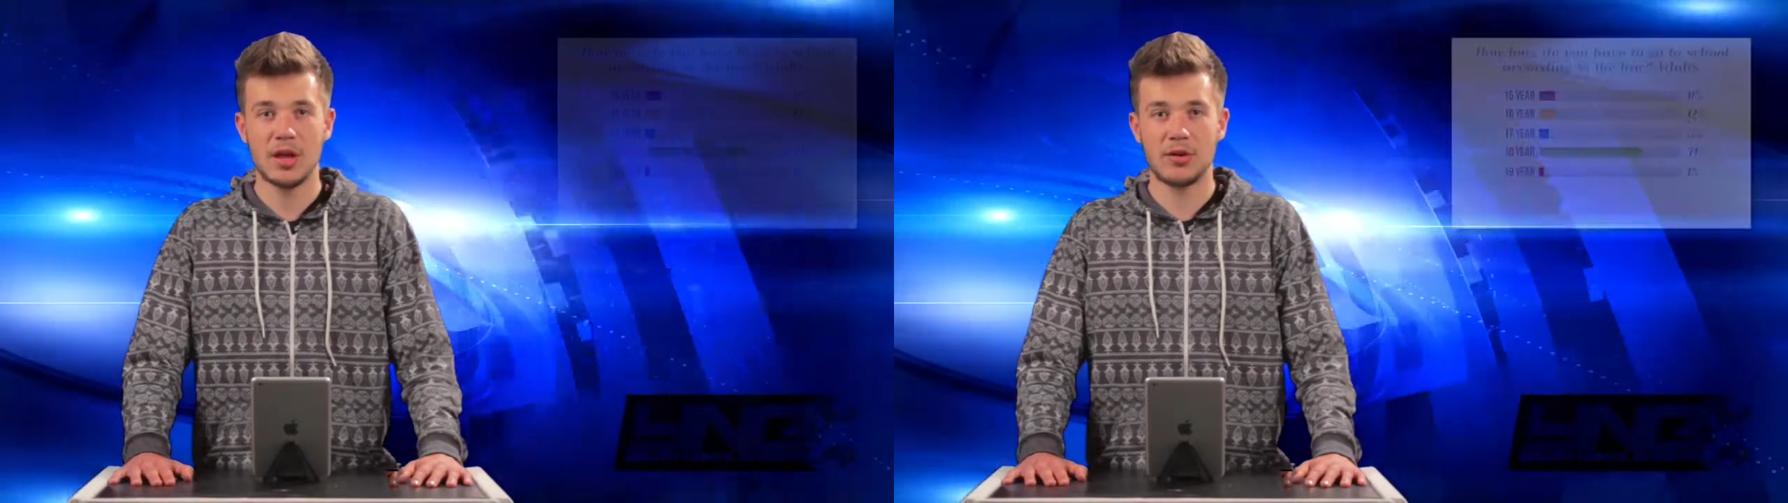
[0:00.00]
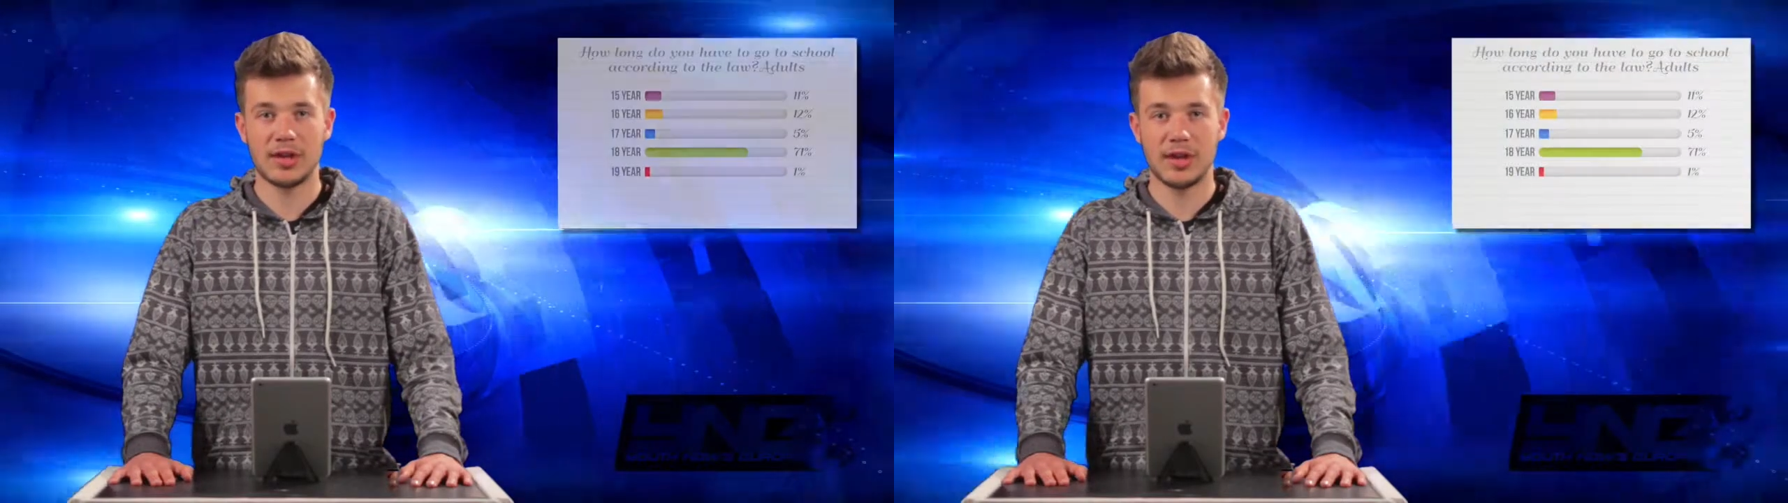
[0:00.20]

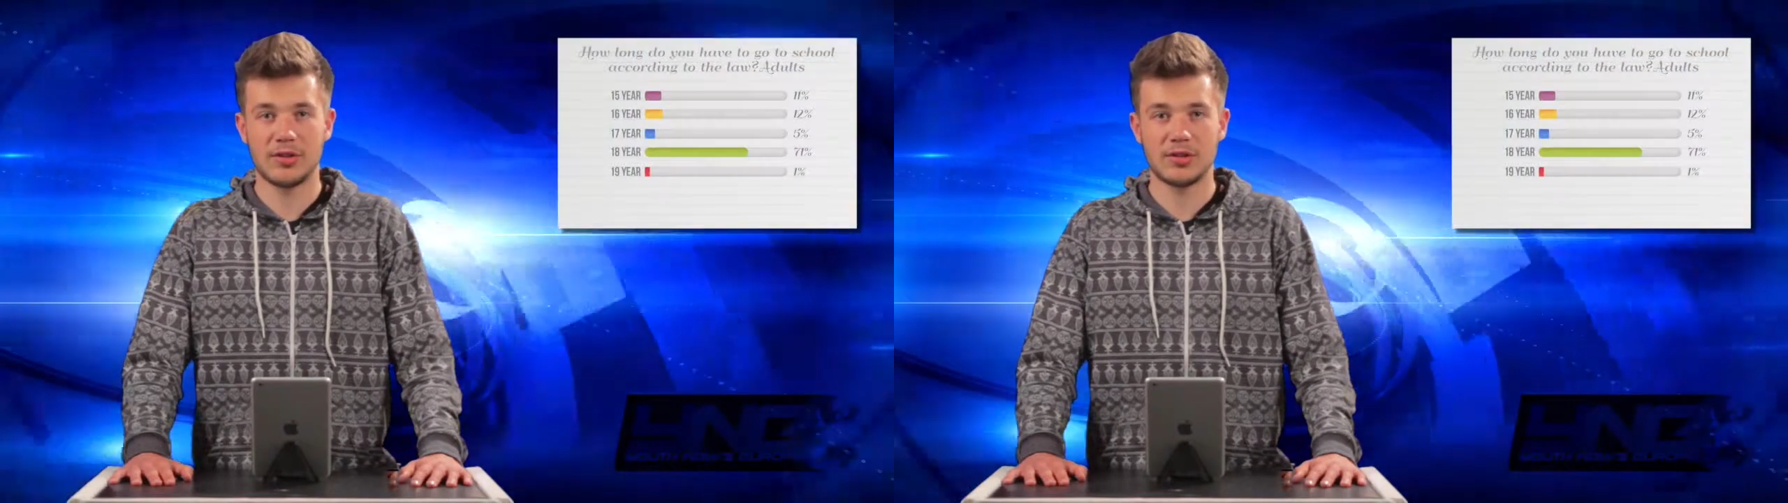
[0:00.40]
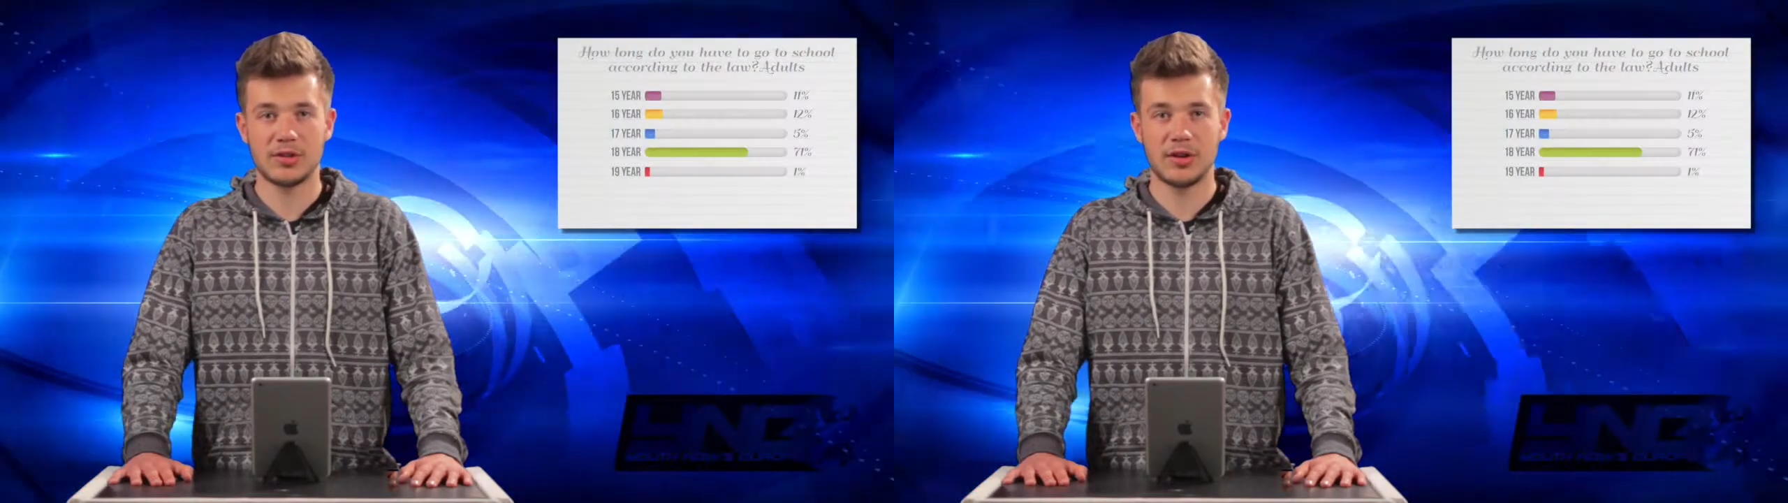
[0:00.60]
Looking at
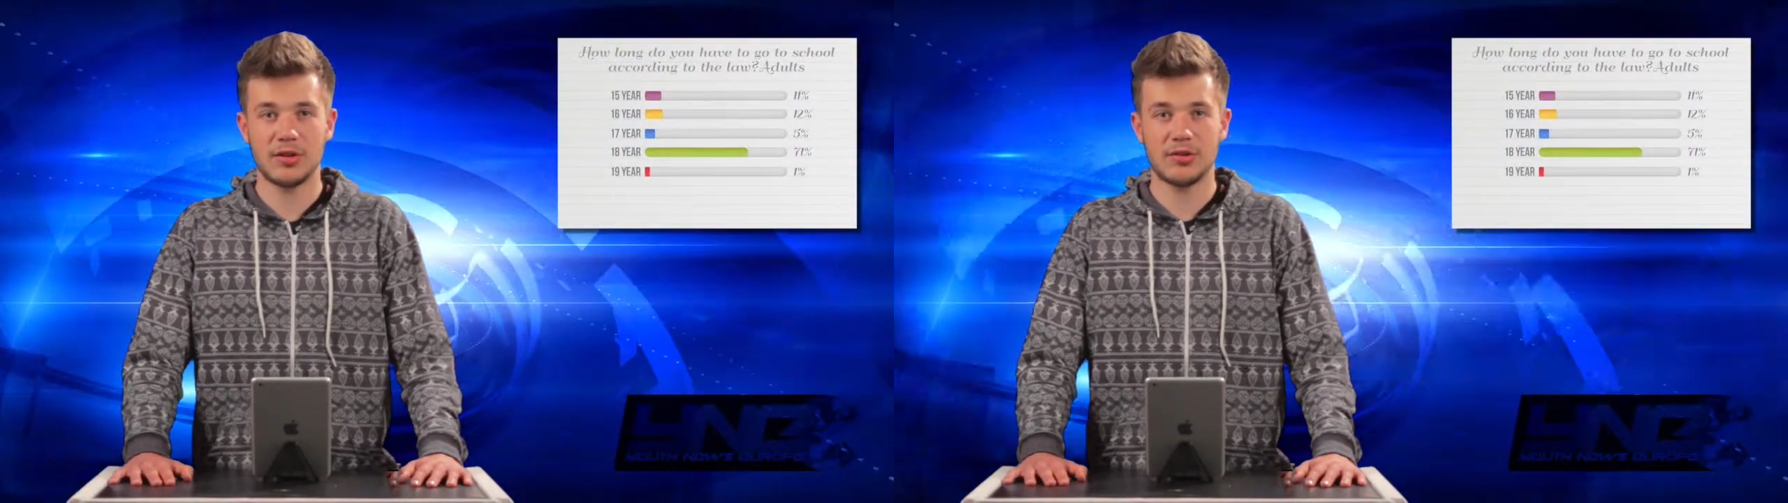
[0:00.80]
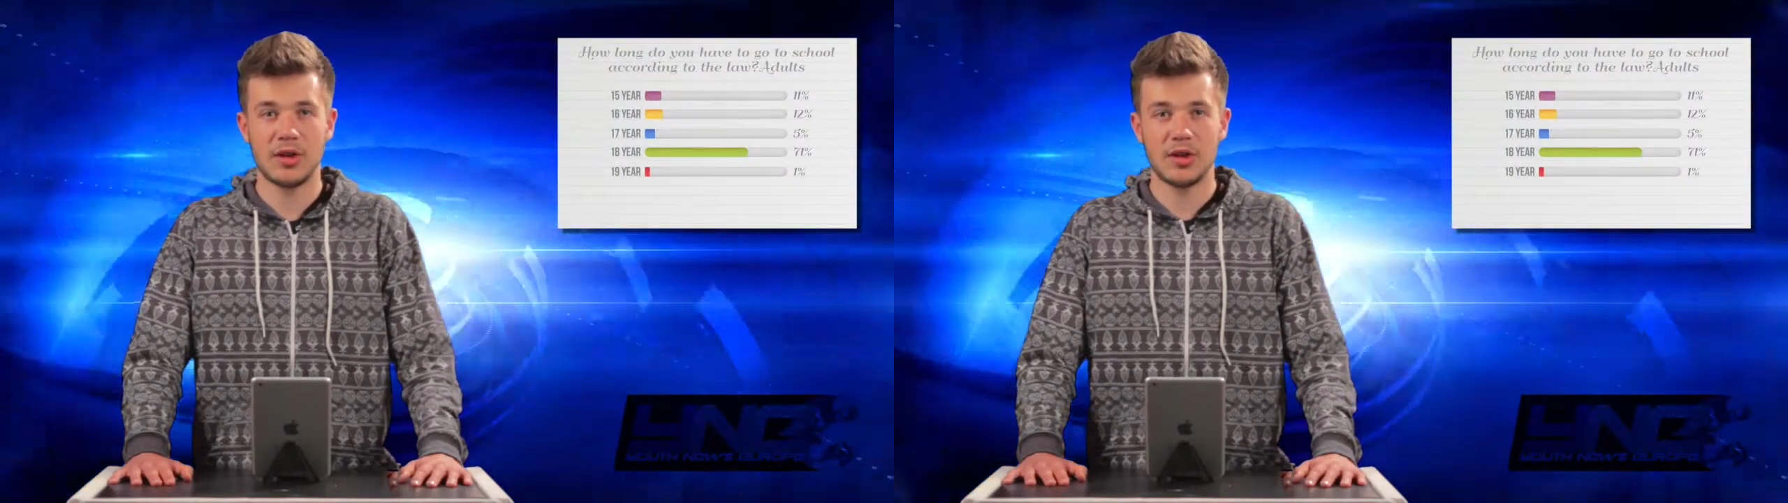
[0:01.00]
the
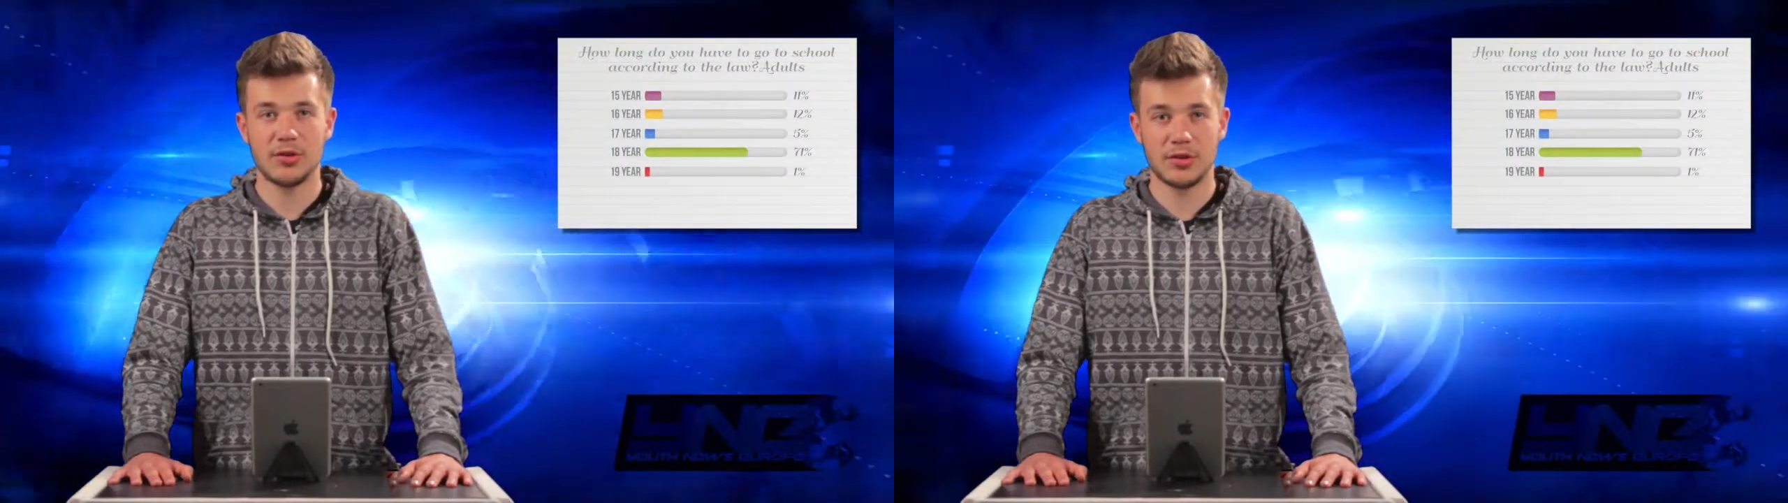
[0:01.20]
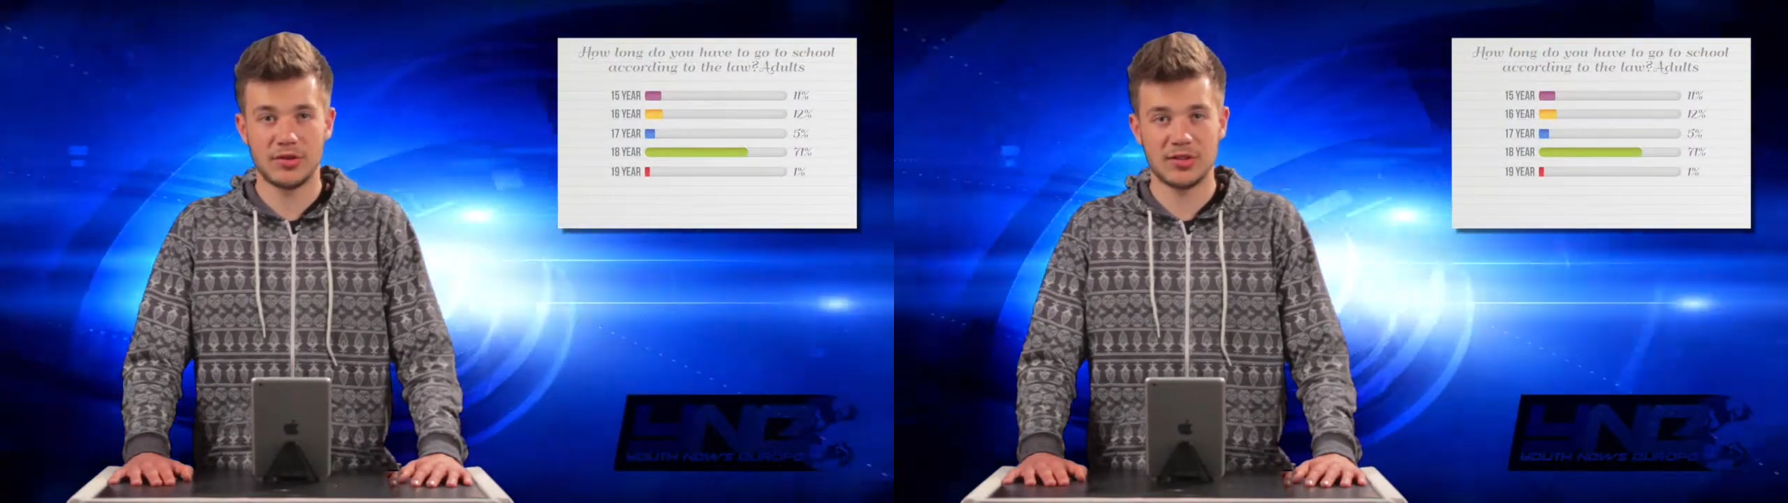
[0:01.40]
charts,
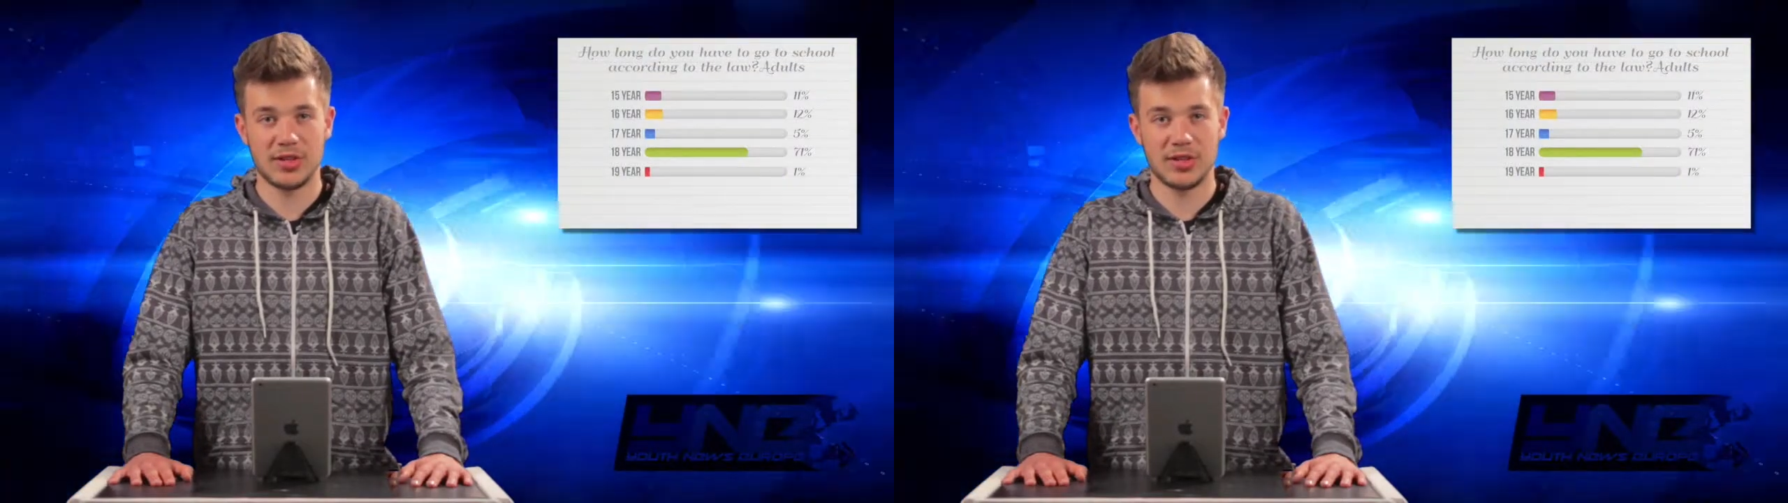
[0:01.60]
you'll notice